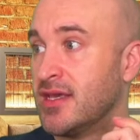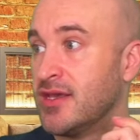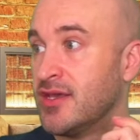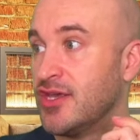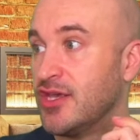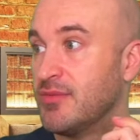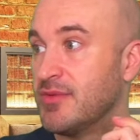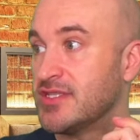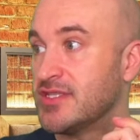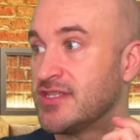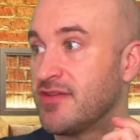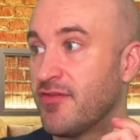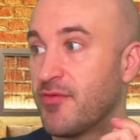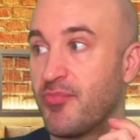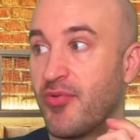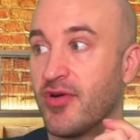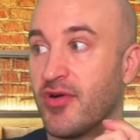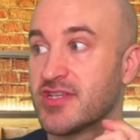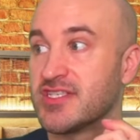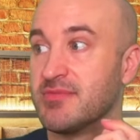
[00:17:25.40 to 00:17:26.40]
Humans have
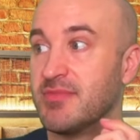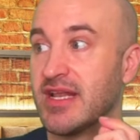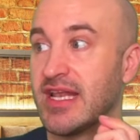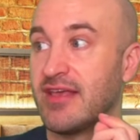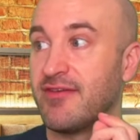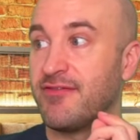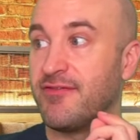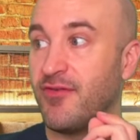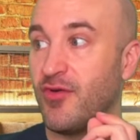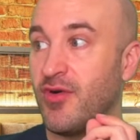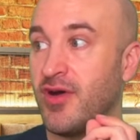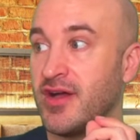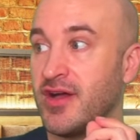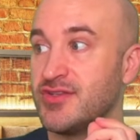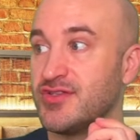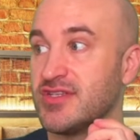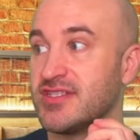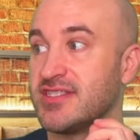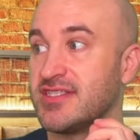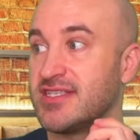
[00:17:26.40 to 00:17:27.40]
approximately
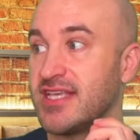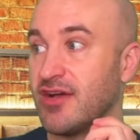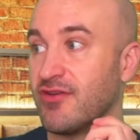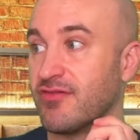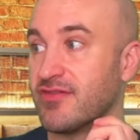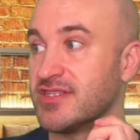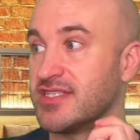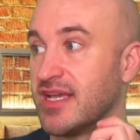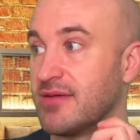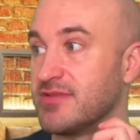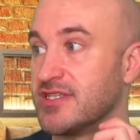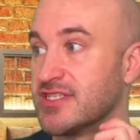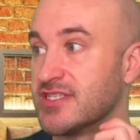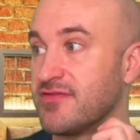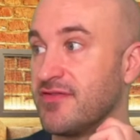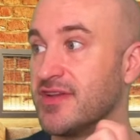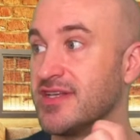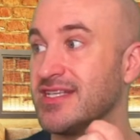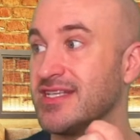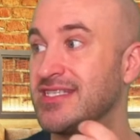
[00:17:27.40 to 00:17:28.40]
400 cell receptors
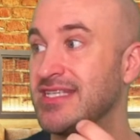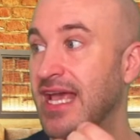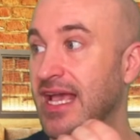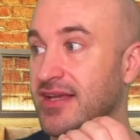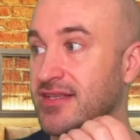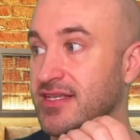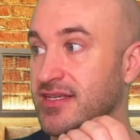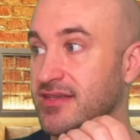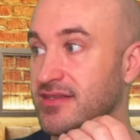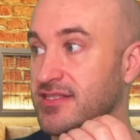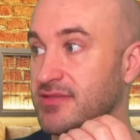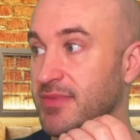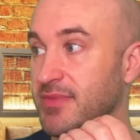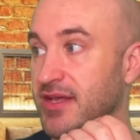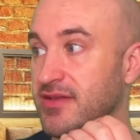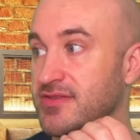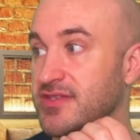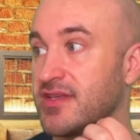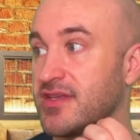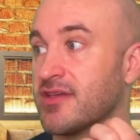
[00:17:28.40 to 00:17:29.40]
for detecting
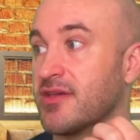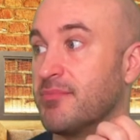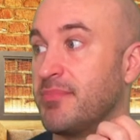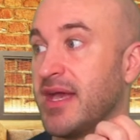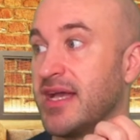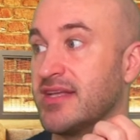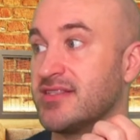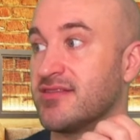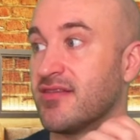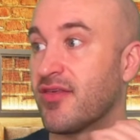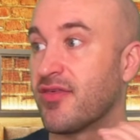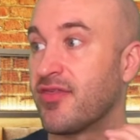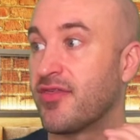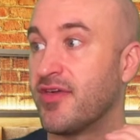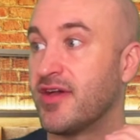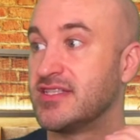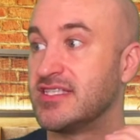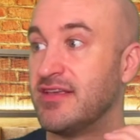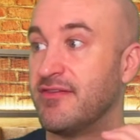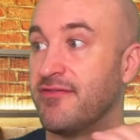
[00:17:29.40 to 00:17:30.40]
smells, compared to the
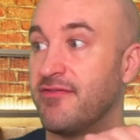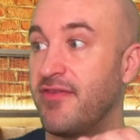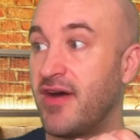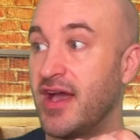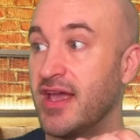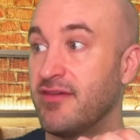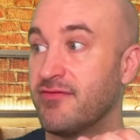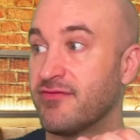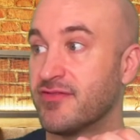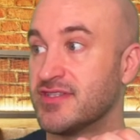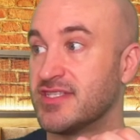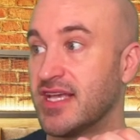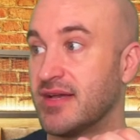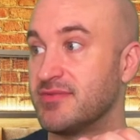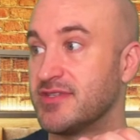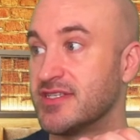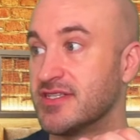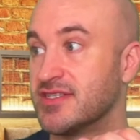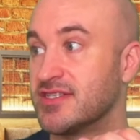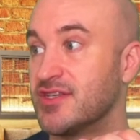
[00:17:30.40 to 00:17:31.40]
35
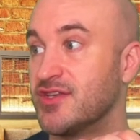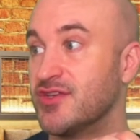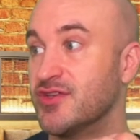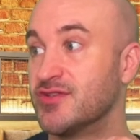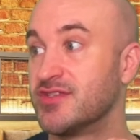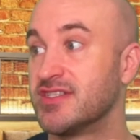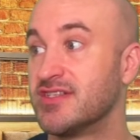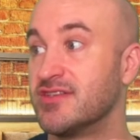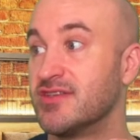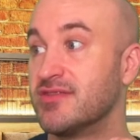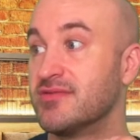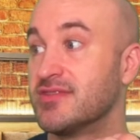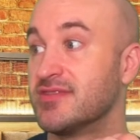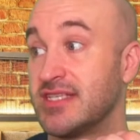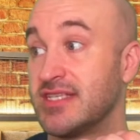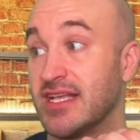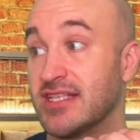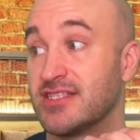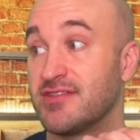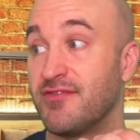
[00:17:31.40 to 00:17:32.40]
receptors used to
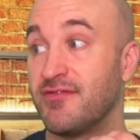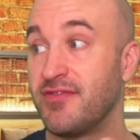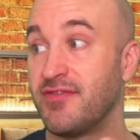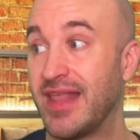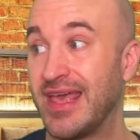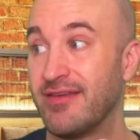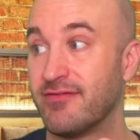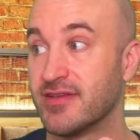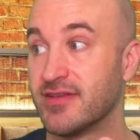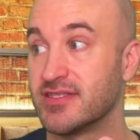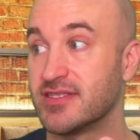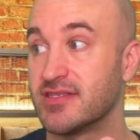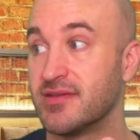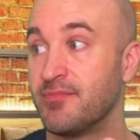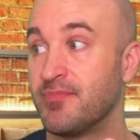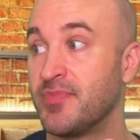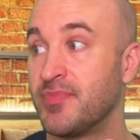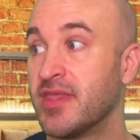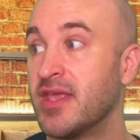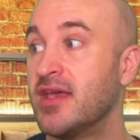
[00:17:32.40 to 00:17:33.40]
sense flavors.
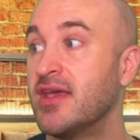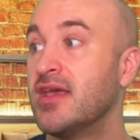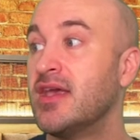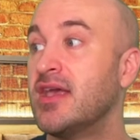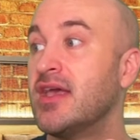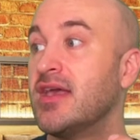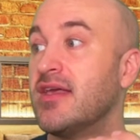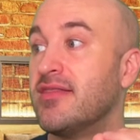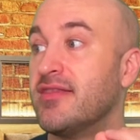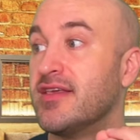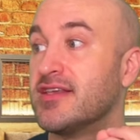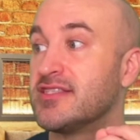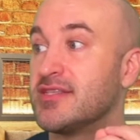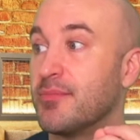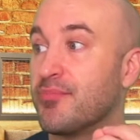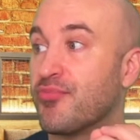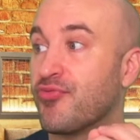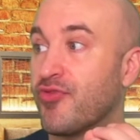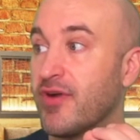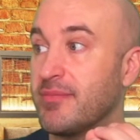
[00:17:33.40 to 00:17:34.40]
This
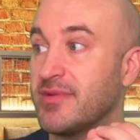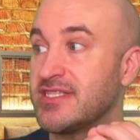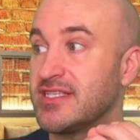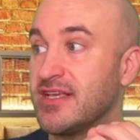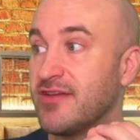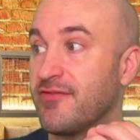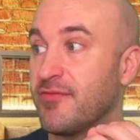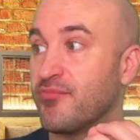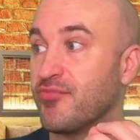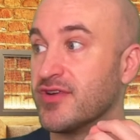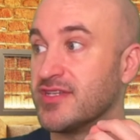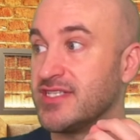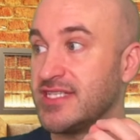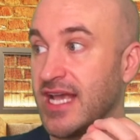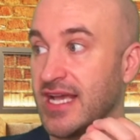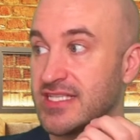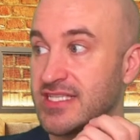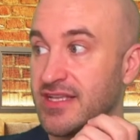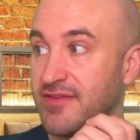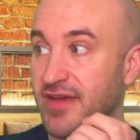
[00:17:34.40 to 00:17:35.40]
primitive
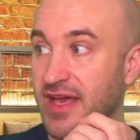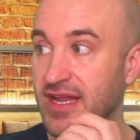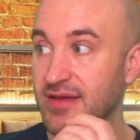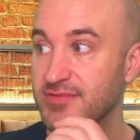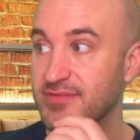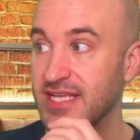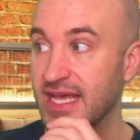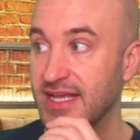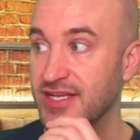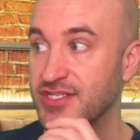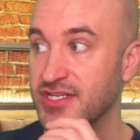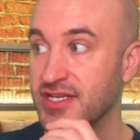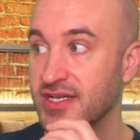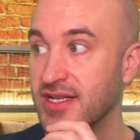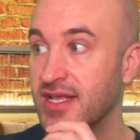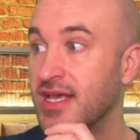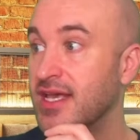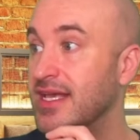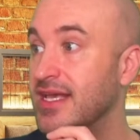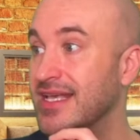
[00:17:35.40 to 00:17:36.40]
protective
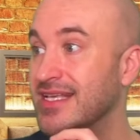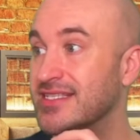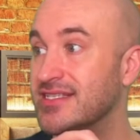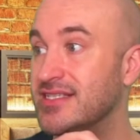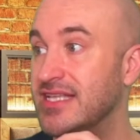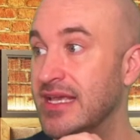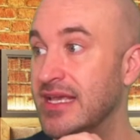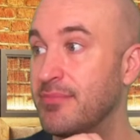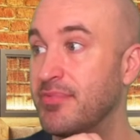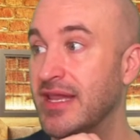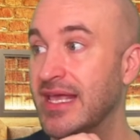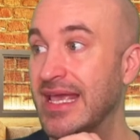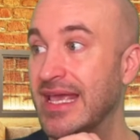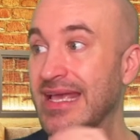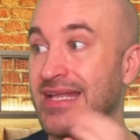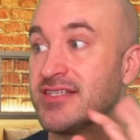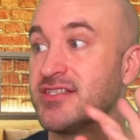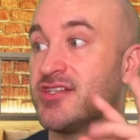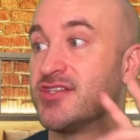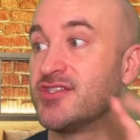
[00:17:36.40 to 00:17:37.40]
adaptation is deeply
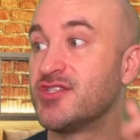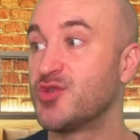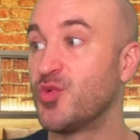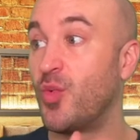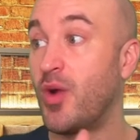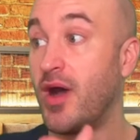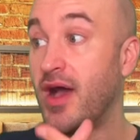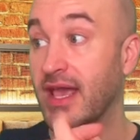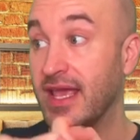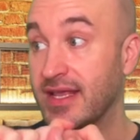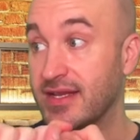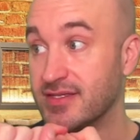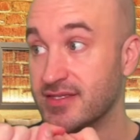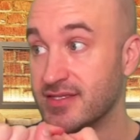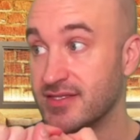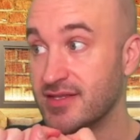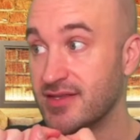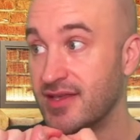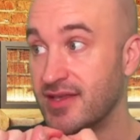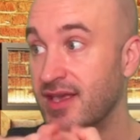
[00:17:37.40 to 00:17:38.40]

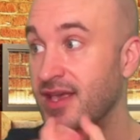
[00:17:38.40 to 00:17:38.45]
intertwined